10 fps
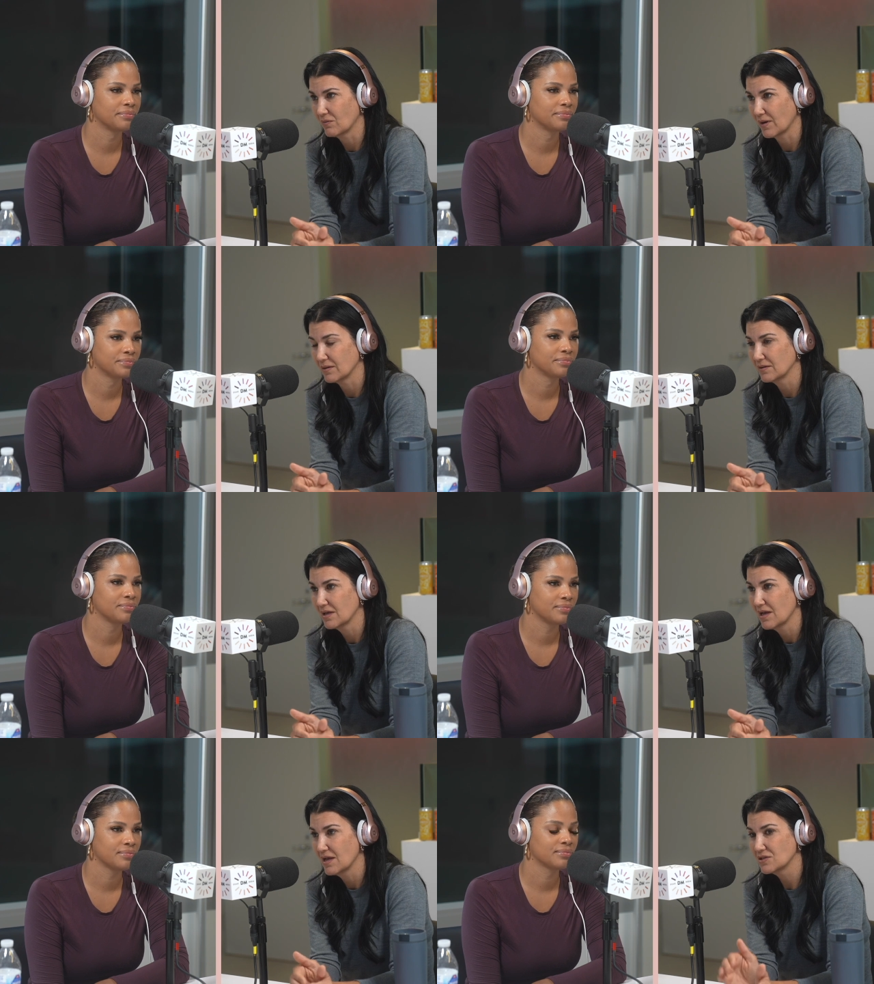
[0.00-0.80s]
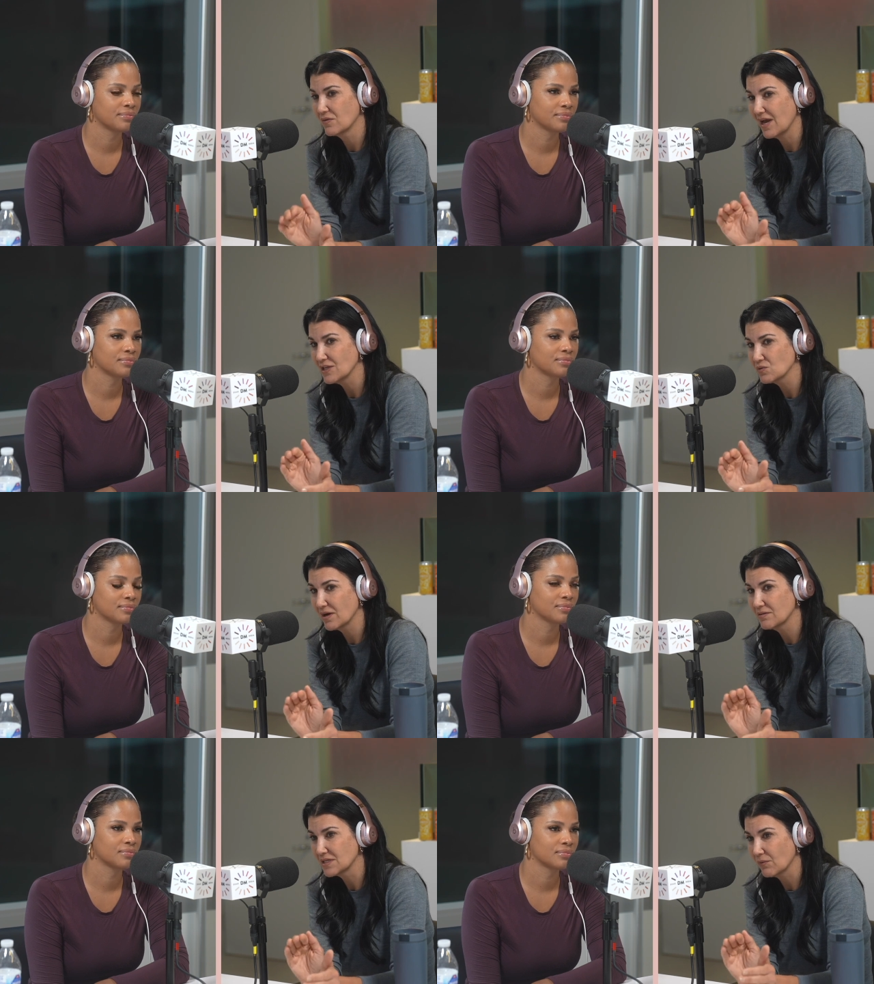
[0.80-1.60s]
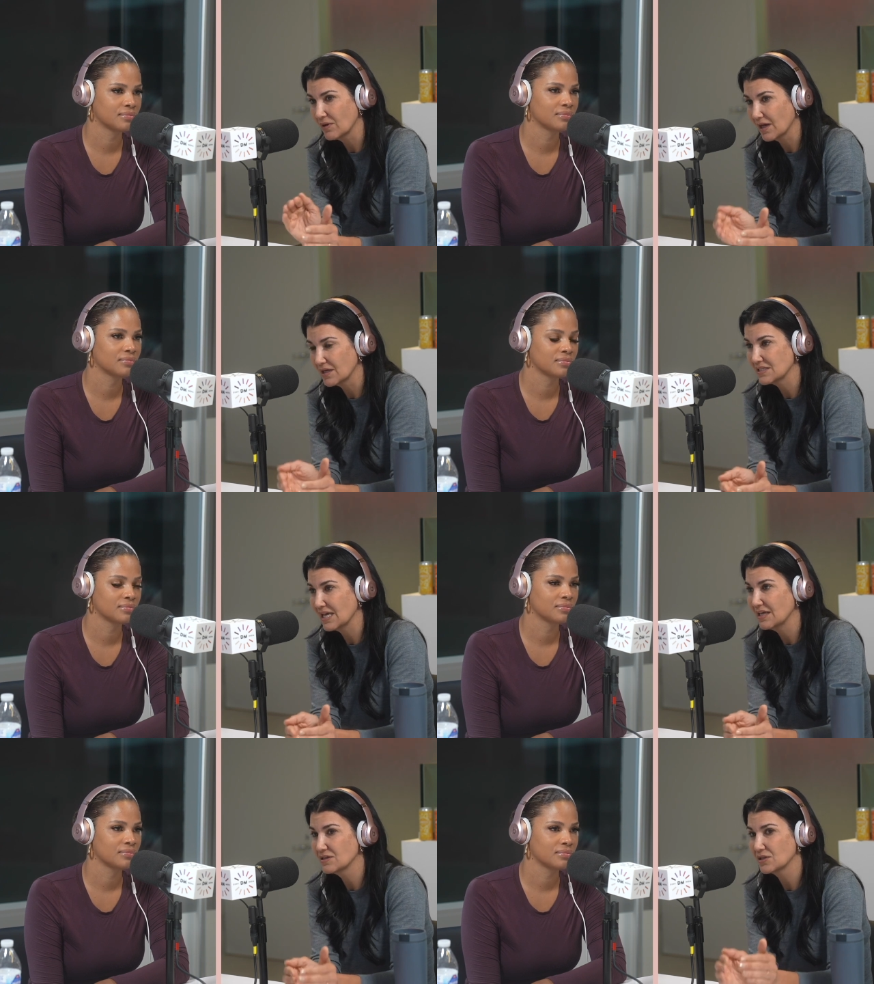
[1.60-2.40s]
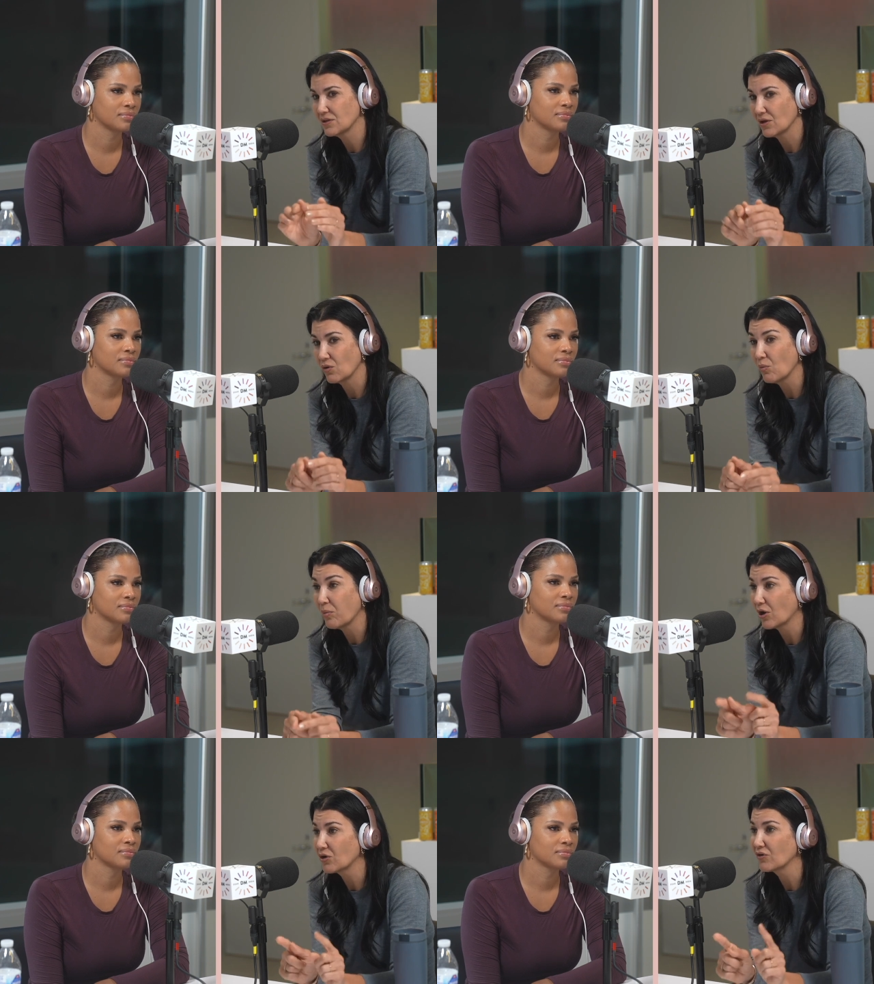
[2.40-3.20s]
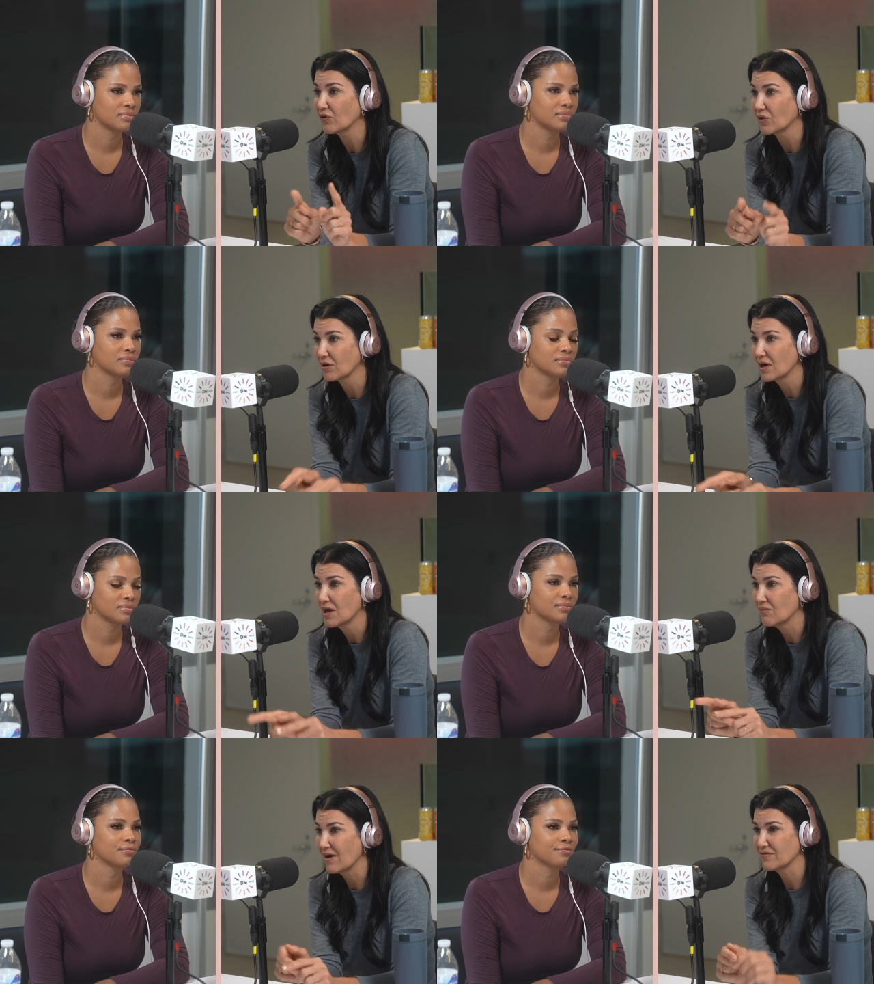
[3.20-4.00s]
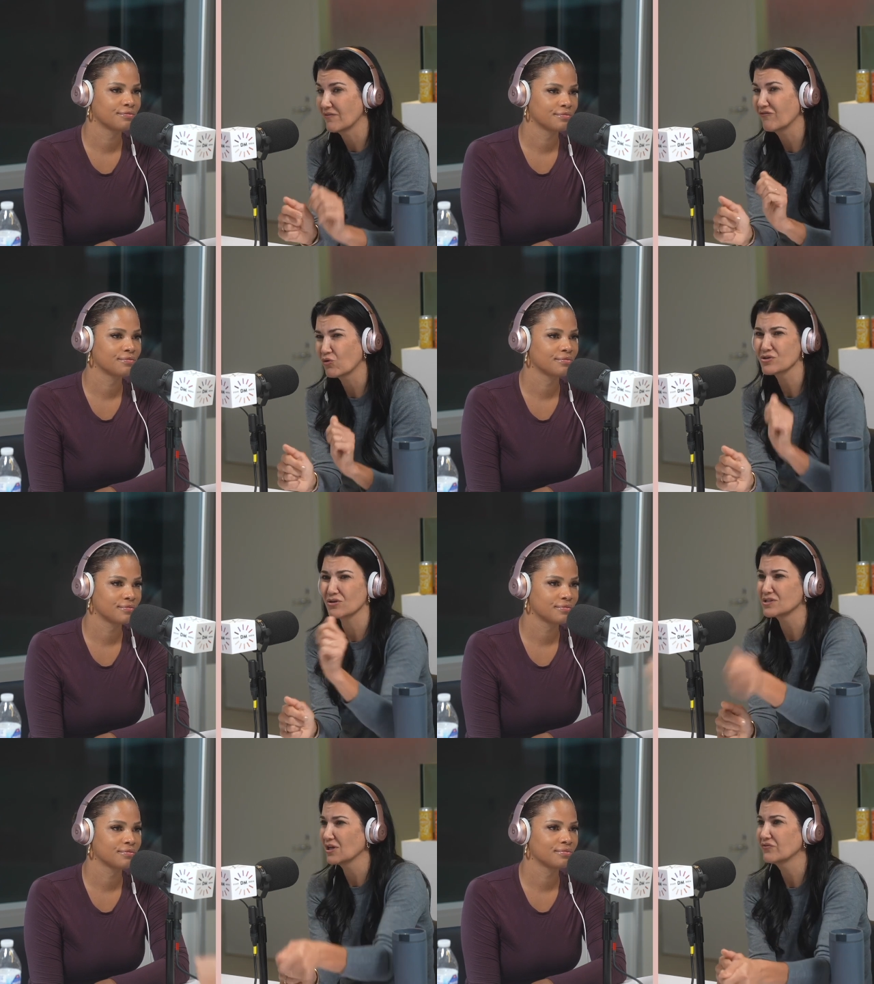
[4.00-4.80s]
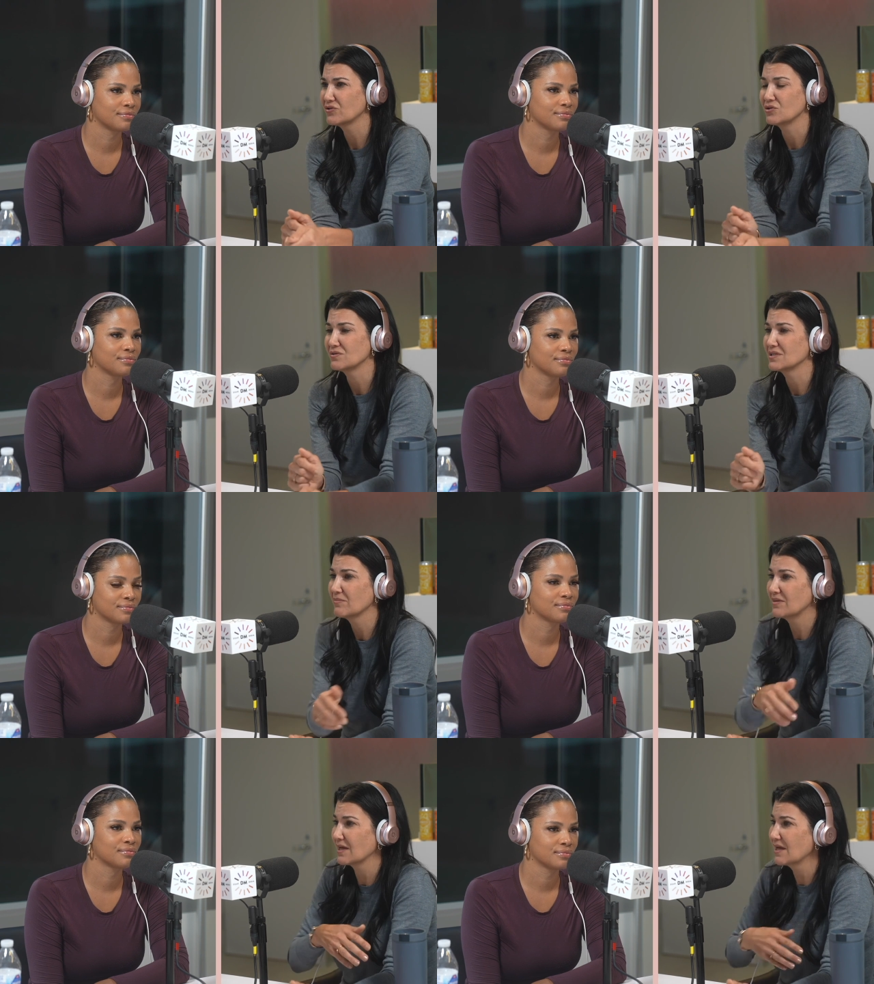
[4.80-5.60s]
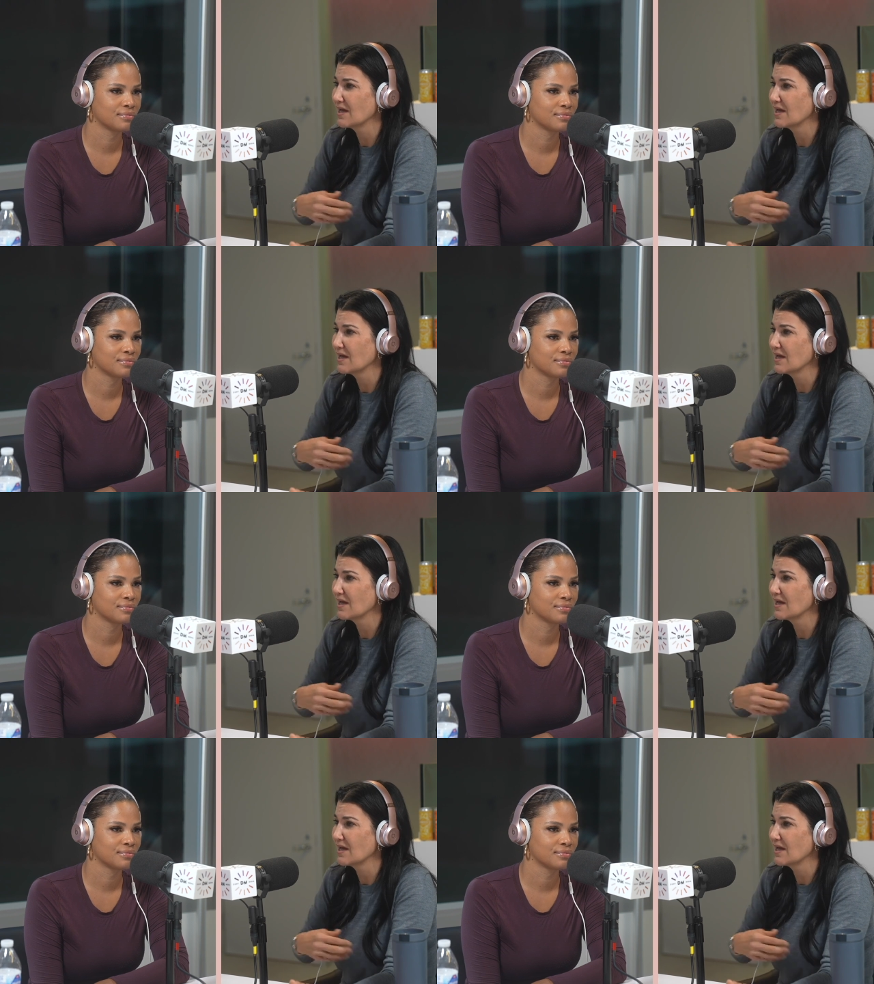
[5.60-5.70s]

Speaker 1: Right? And so that's where I would say we got to tend to the whole part of her rather than force ourselves to do something.